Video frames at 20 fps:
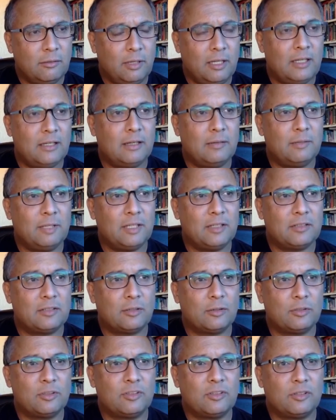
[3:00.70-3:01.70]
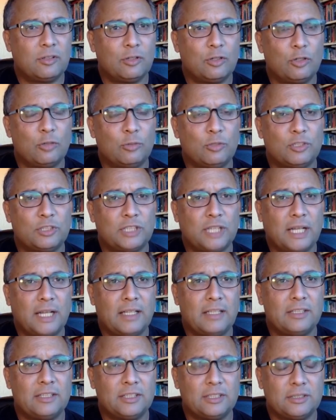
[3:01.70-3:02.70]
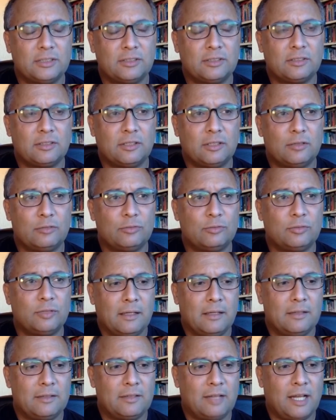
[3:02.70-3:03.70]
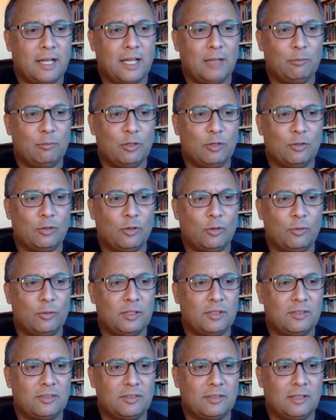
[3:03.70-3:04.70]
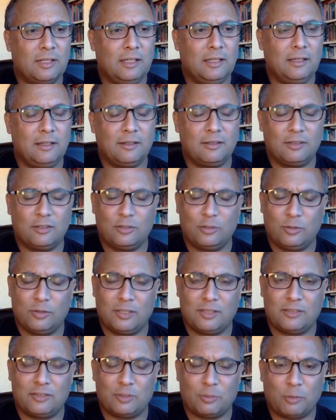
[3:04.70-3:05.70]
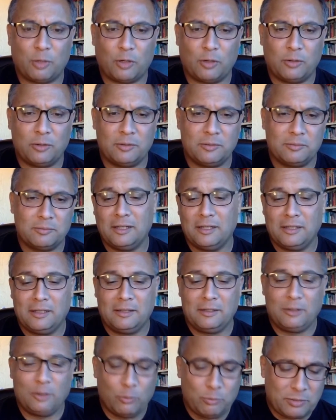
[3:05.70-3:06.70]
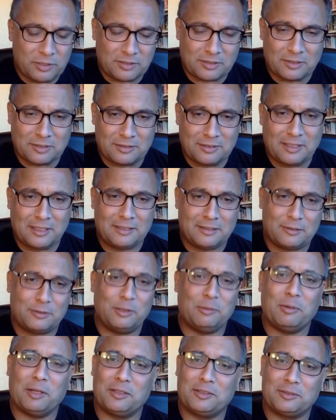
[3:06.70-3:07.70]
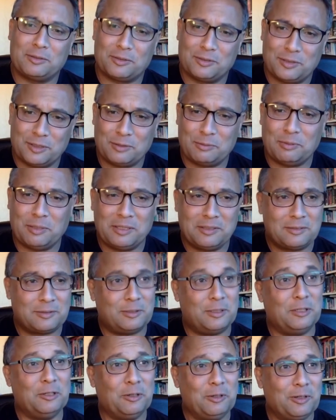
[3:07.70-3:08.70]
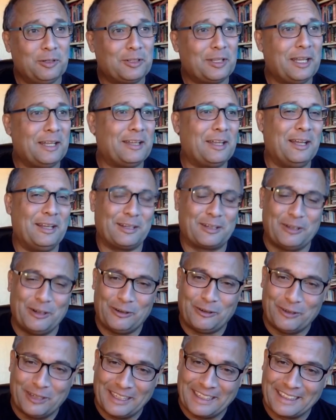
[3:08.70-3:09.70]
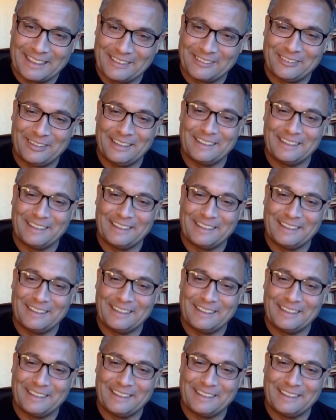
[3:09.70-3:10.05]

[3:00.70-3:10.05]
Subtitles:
Well, there's always the normal challenges of time. You're always eager to do things tomorrow. Nope, it's going to take 3 months or 6 months or a year to get that going.